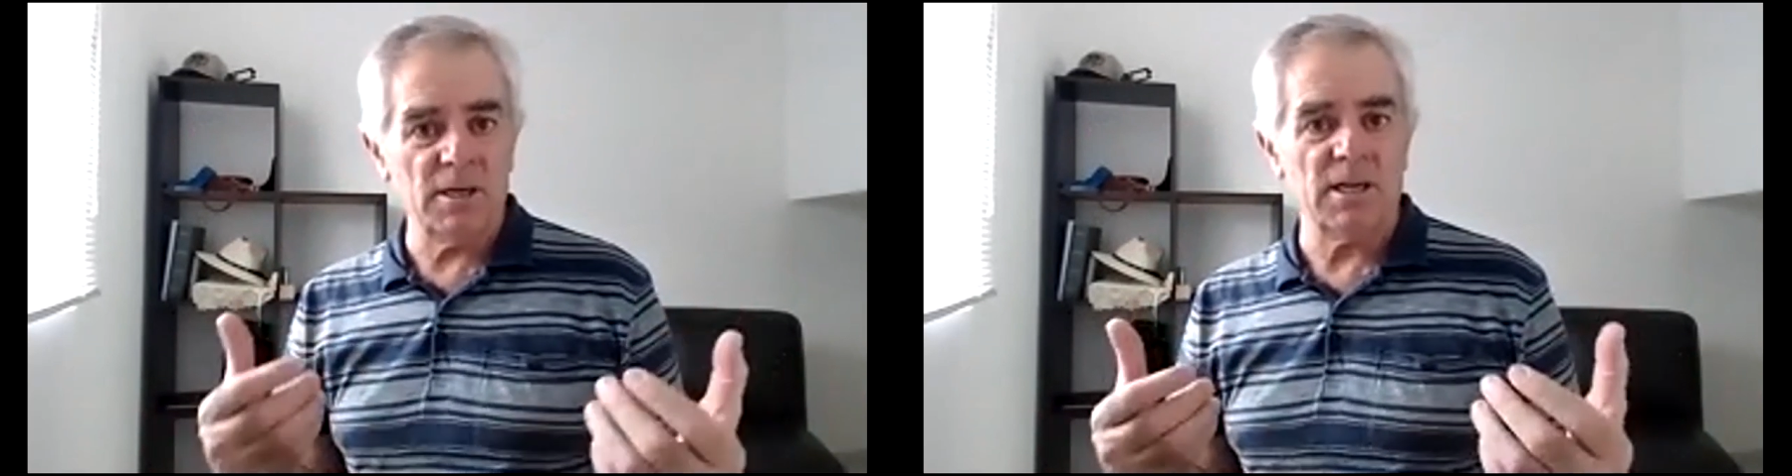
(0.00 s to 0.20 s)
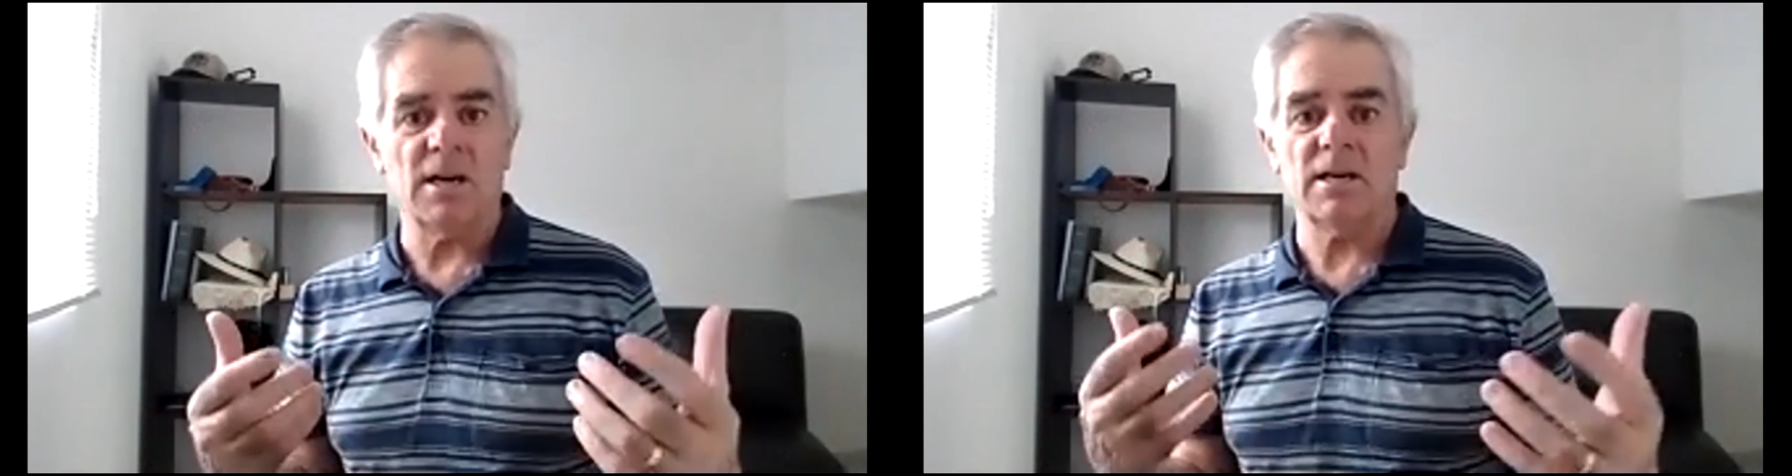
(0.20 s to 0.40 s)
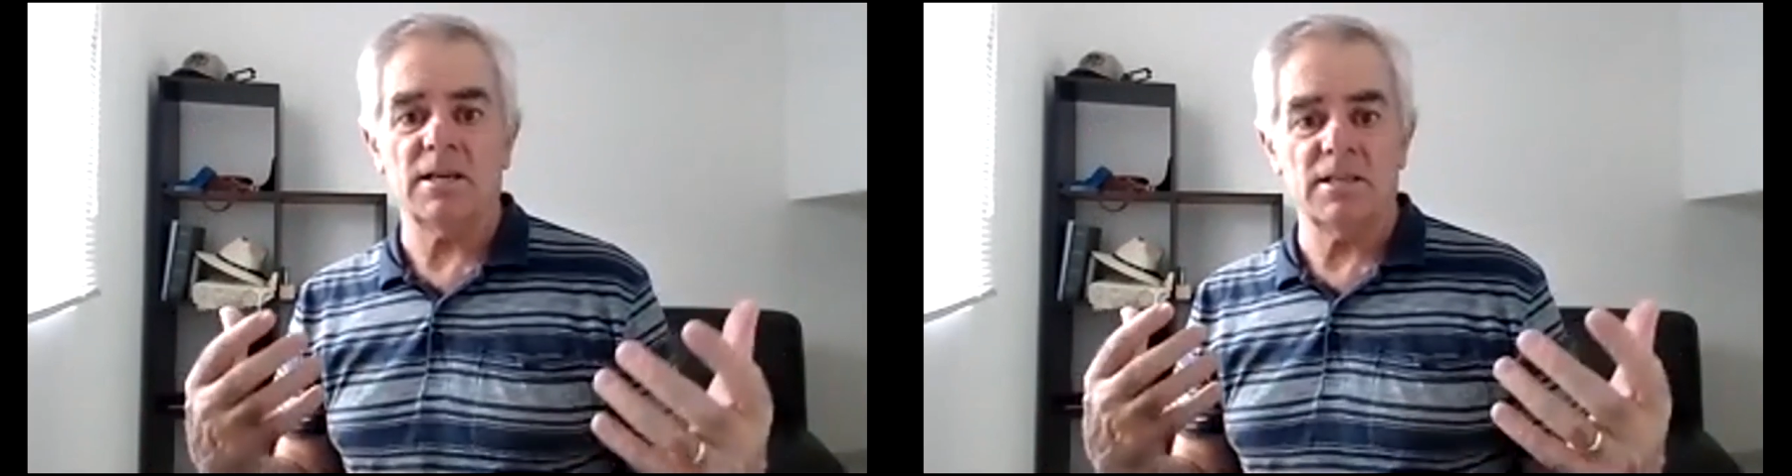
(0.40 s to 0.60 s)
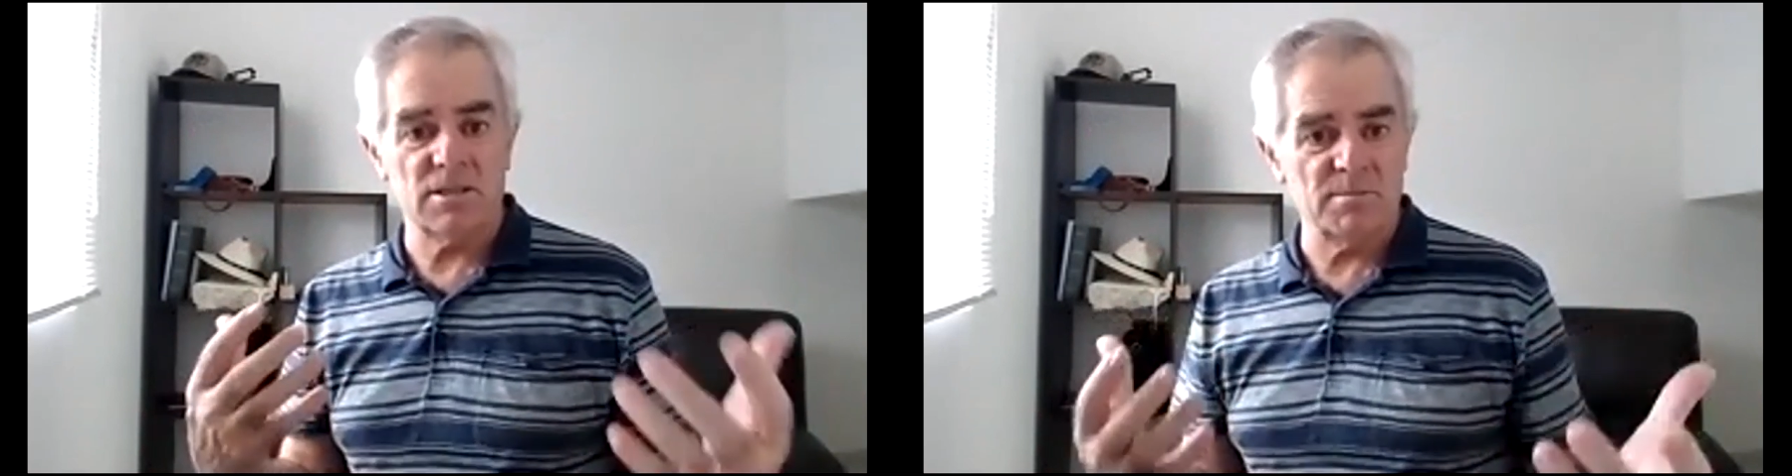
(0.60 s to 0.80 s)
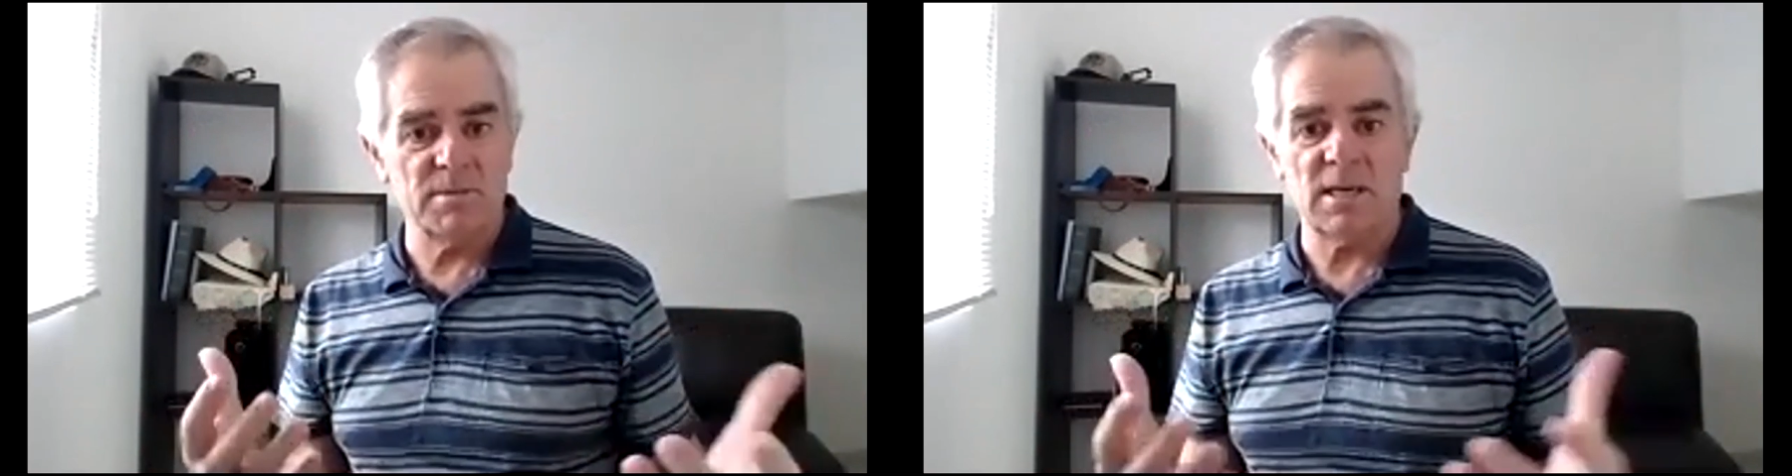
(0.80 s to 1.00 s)
hard to
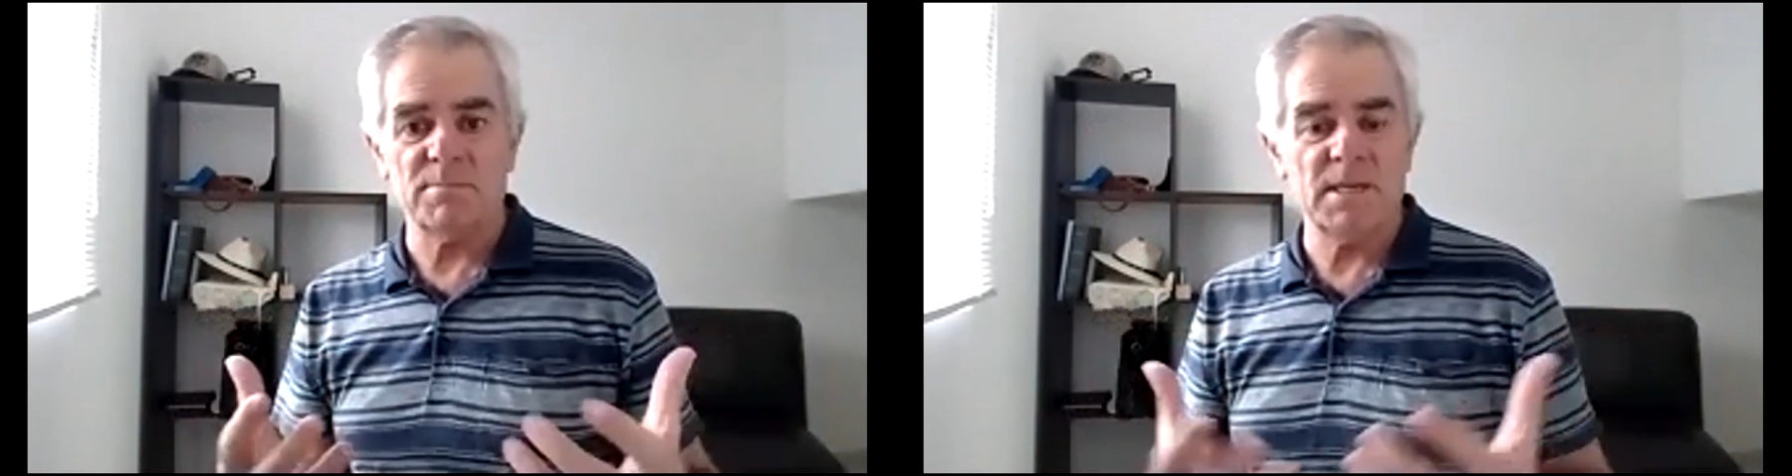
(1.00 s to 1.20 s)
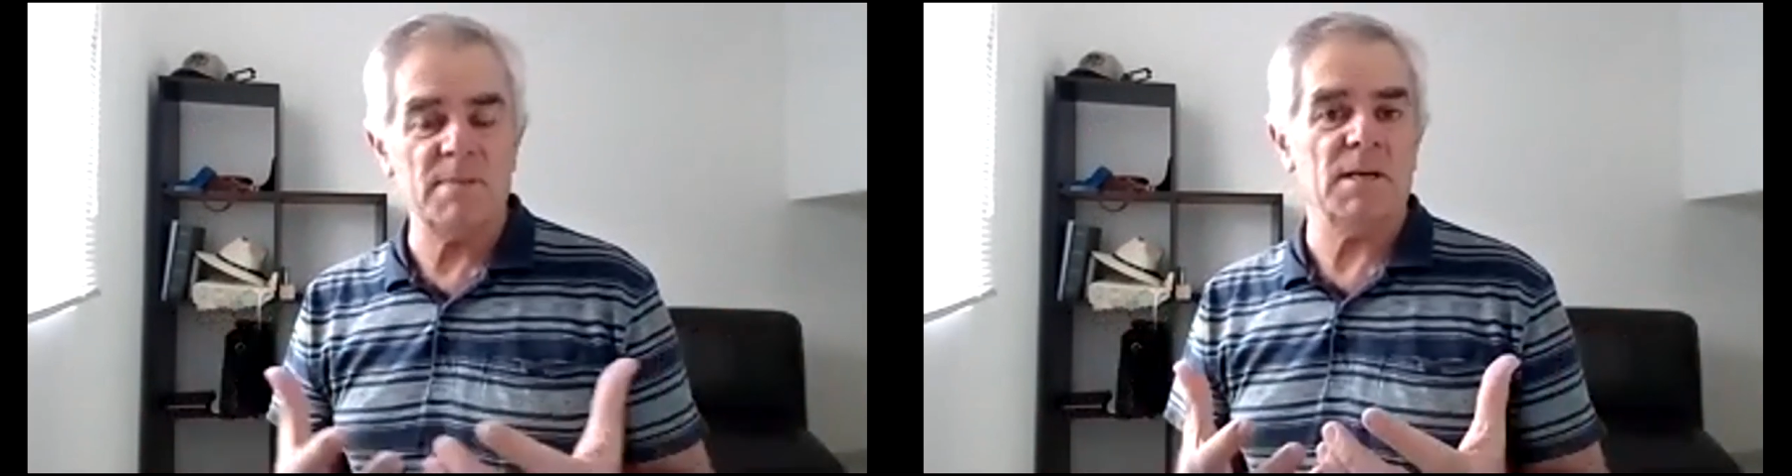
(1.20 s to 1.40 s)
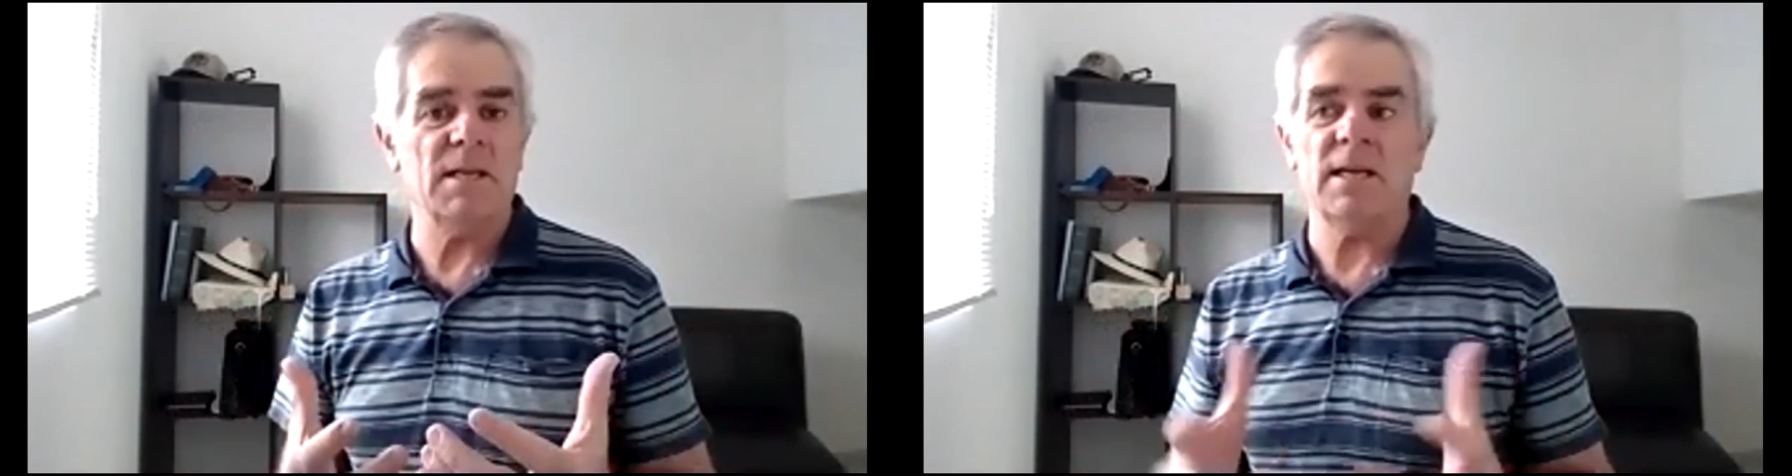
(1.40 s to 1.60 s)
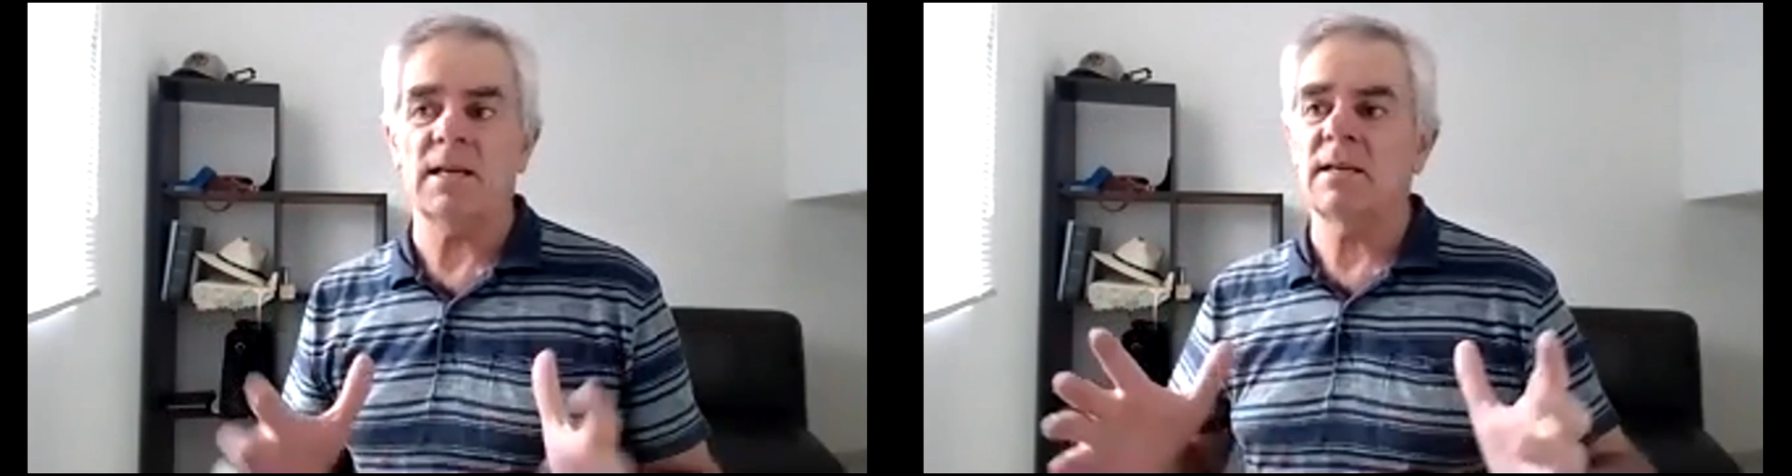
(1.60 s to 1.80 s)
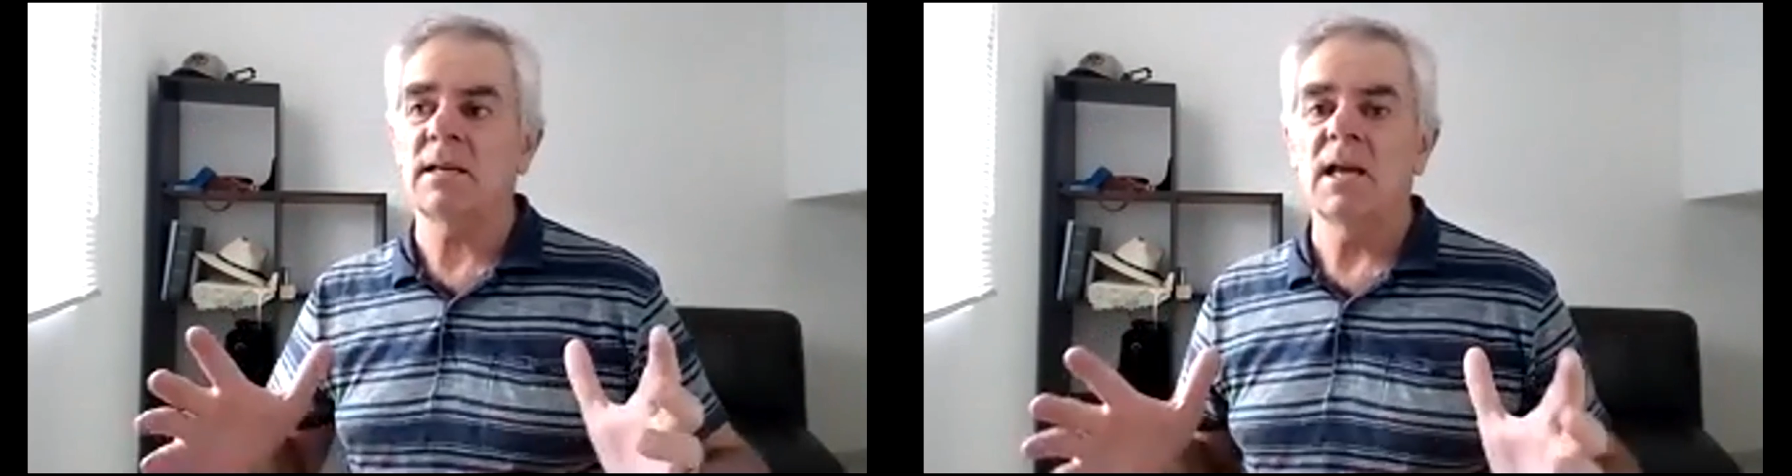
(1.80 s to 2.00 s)
get people in,